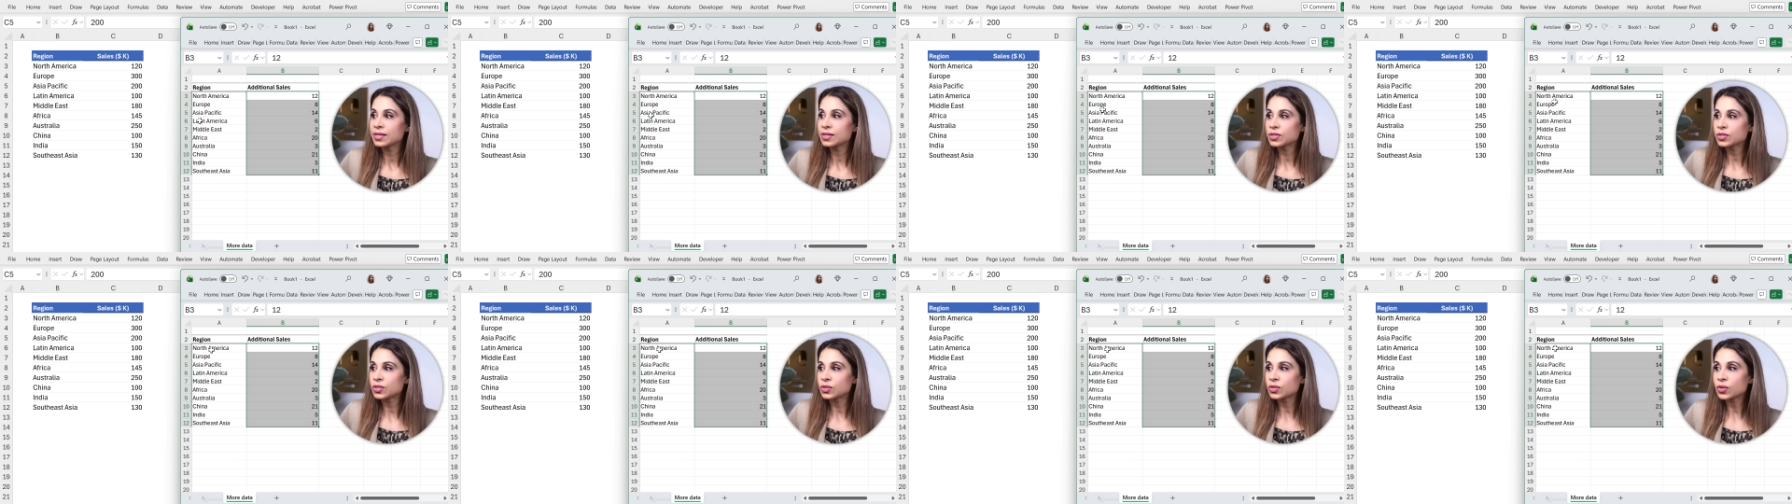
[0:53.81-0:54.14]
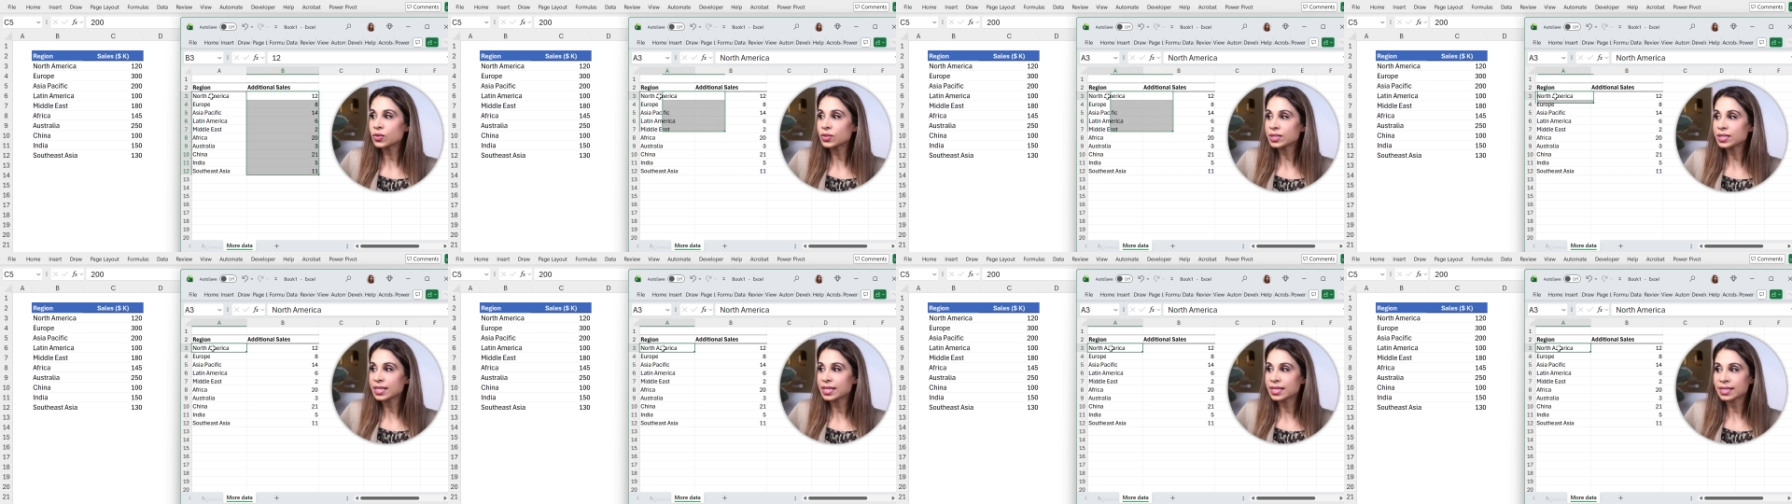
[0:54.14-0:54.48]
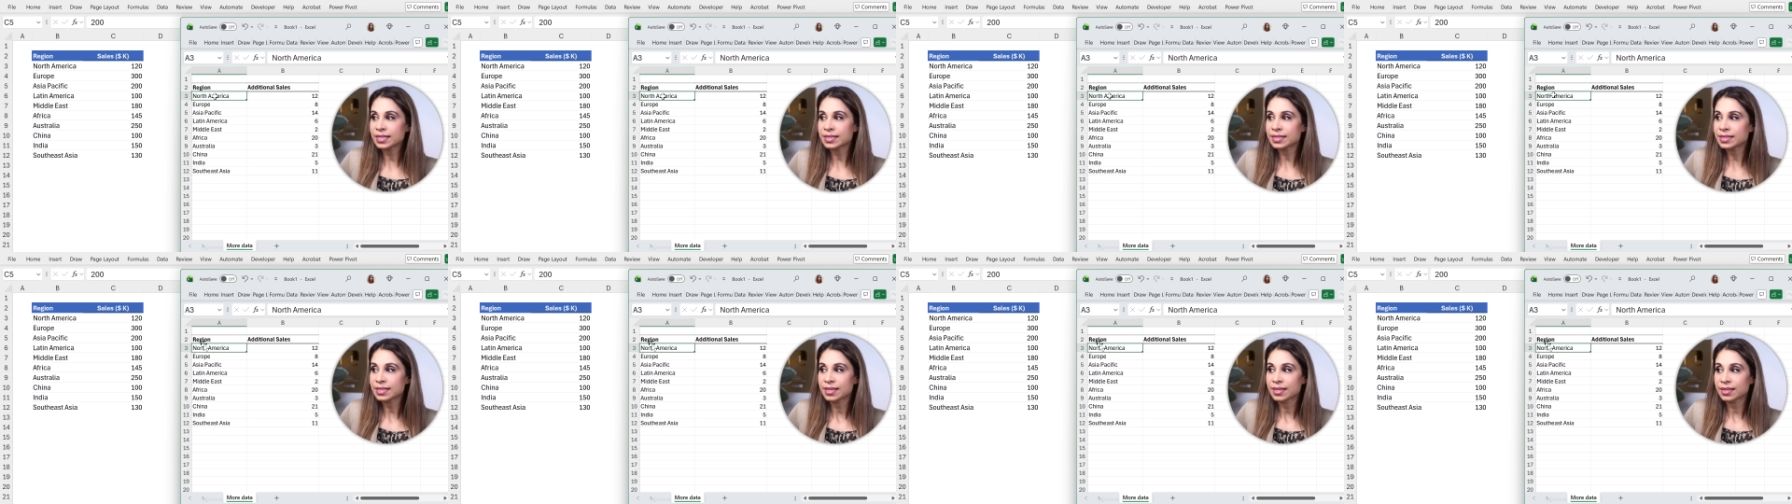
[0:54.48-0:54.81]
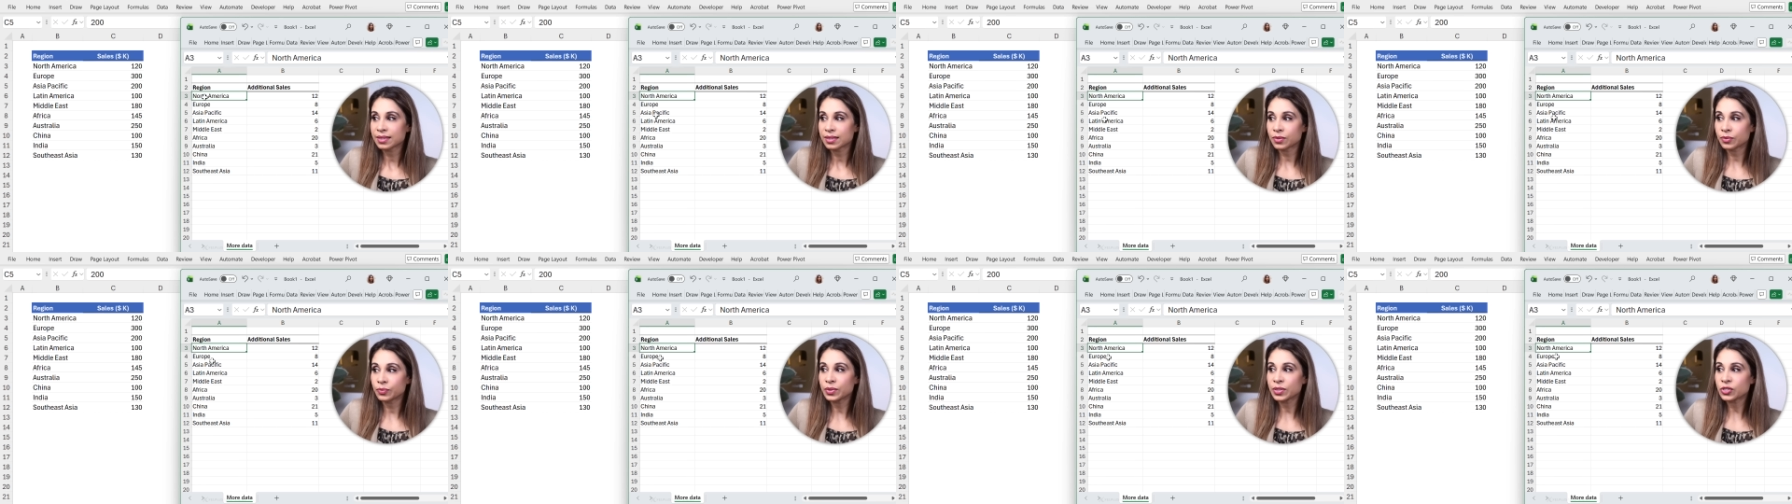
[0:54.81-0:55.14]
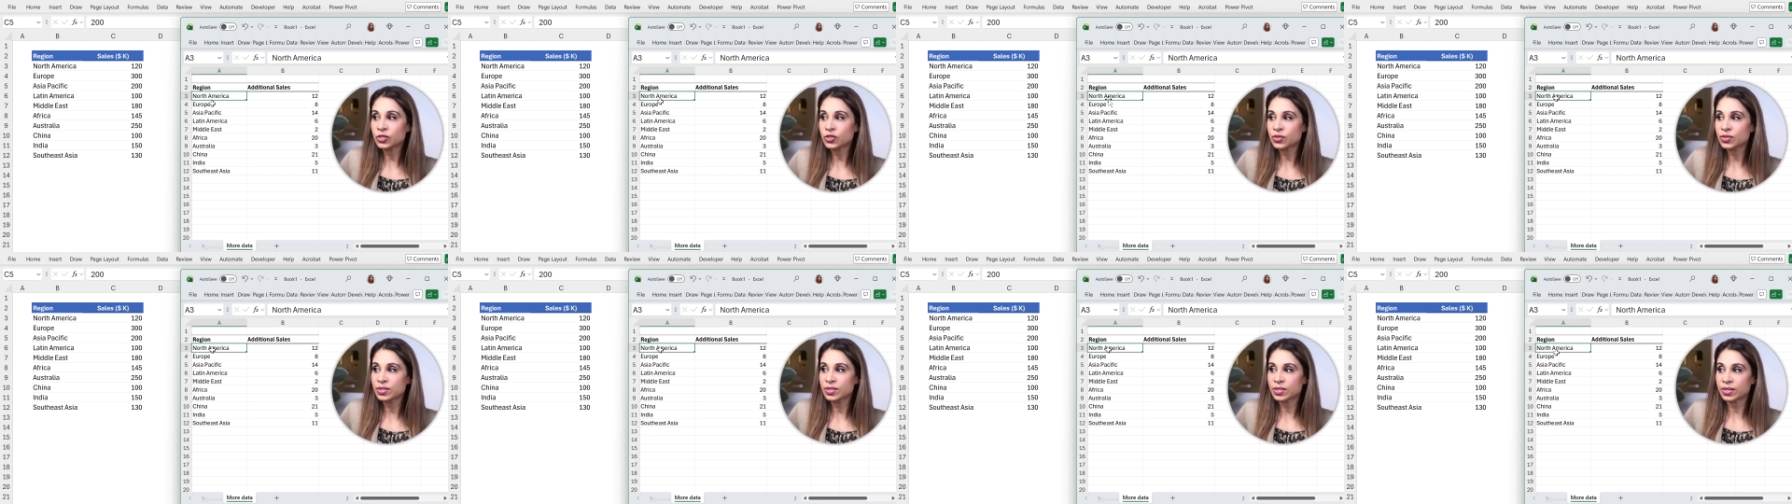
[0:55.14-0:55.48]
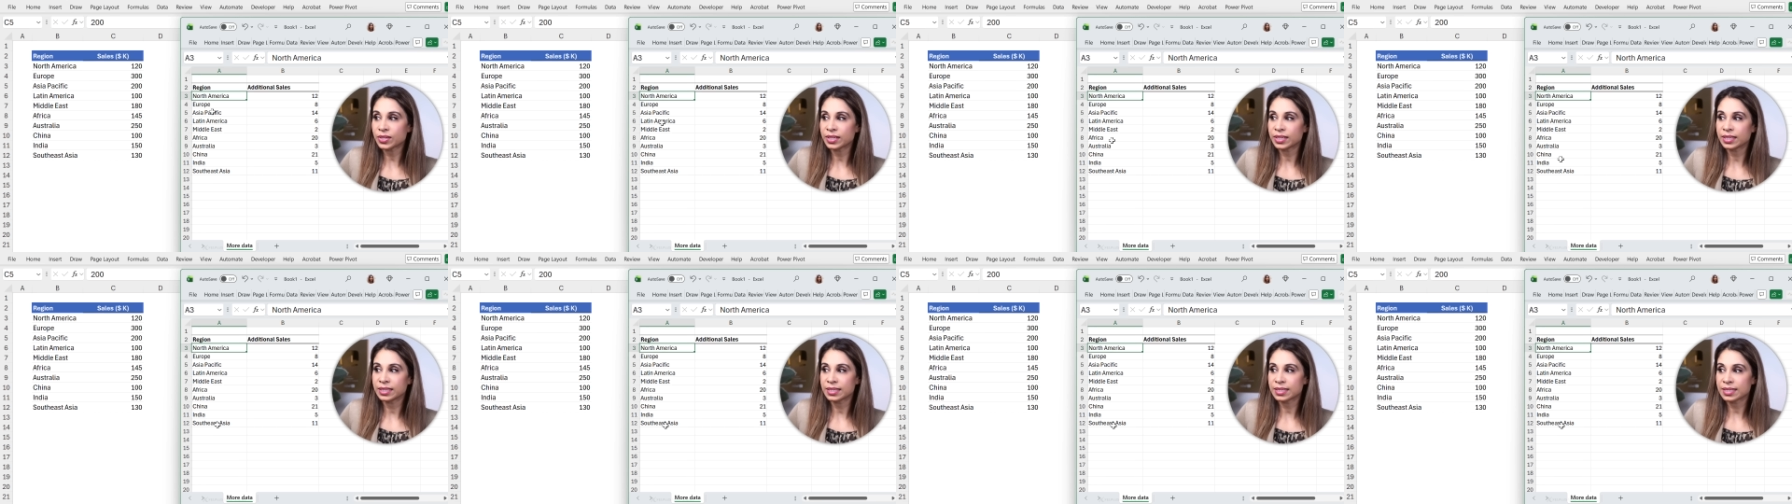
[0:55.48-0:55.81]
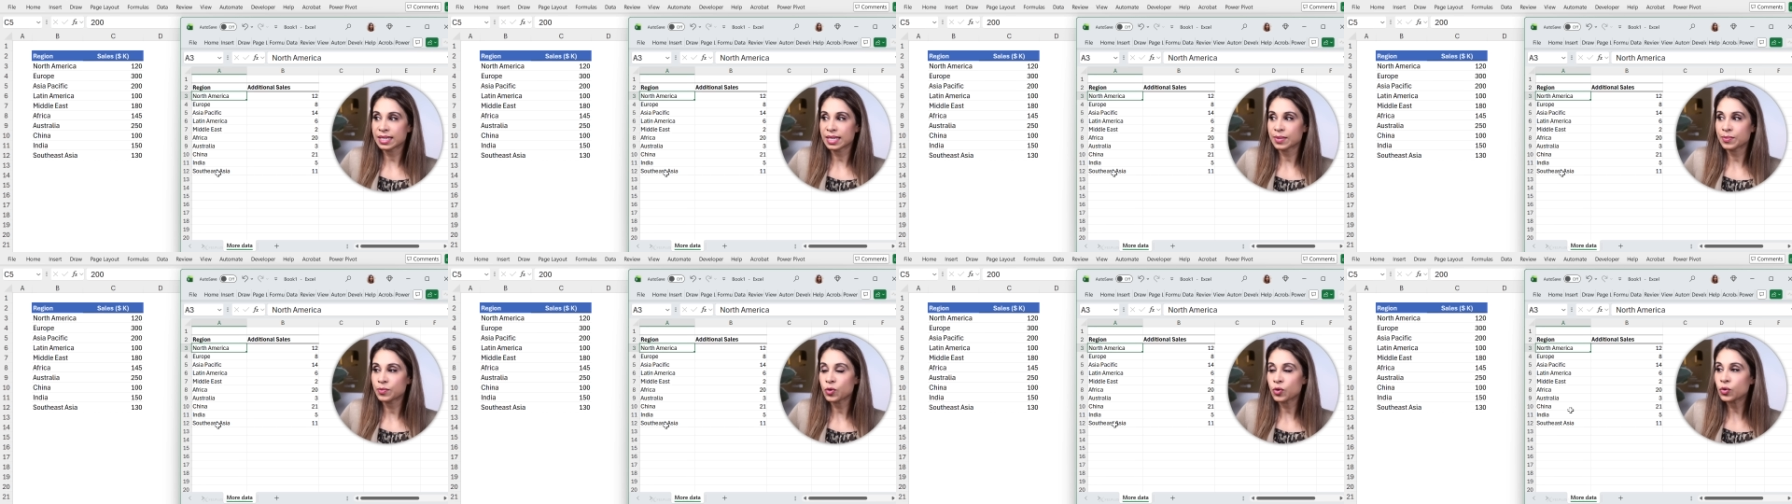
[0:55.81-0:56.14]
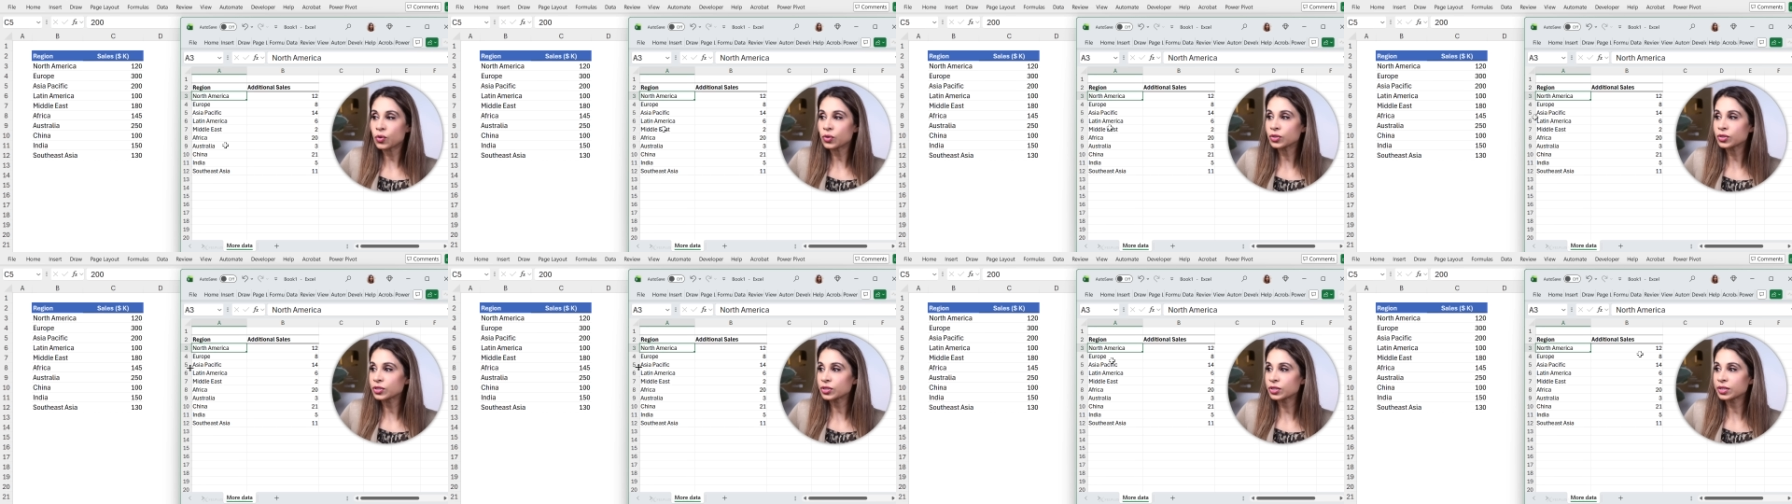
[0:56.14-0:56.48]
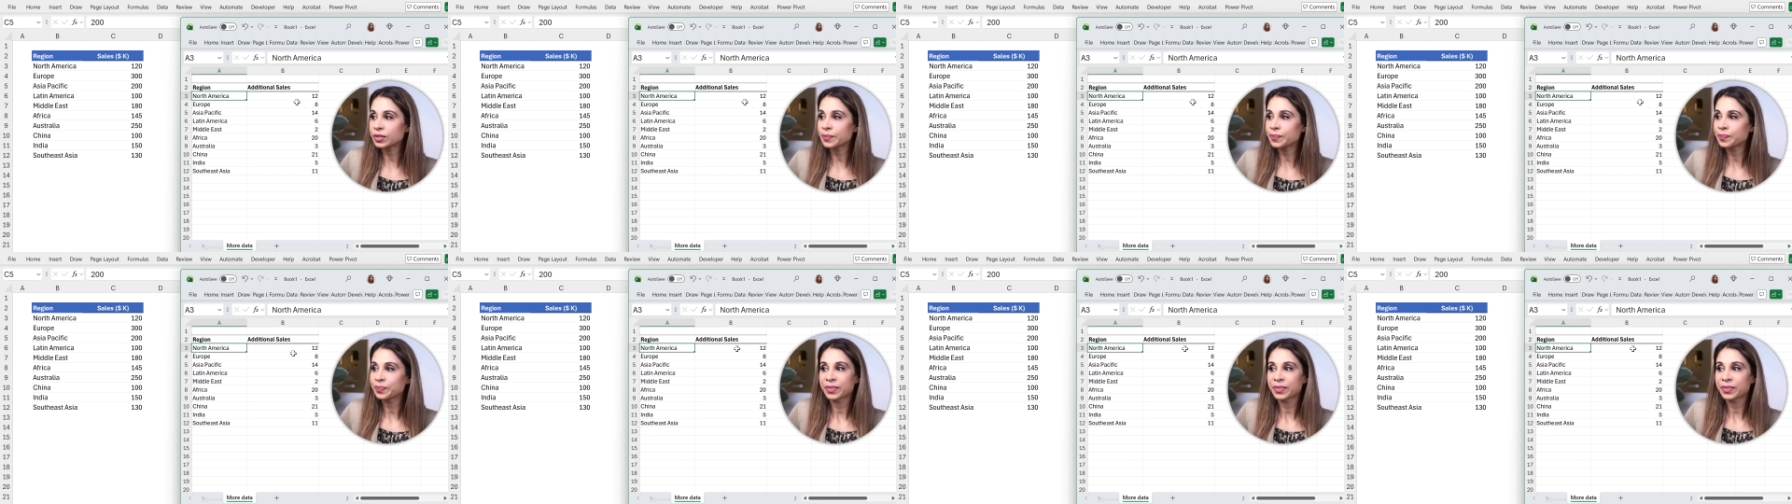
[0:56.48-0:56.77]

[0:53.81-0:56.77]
So notice the regions are in the same order.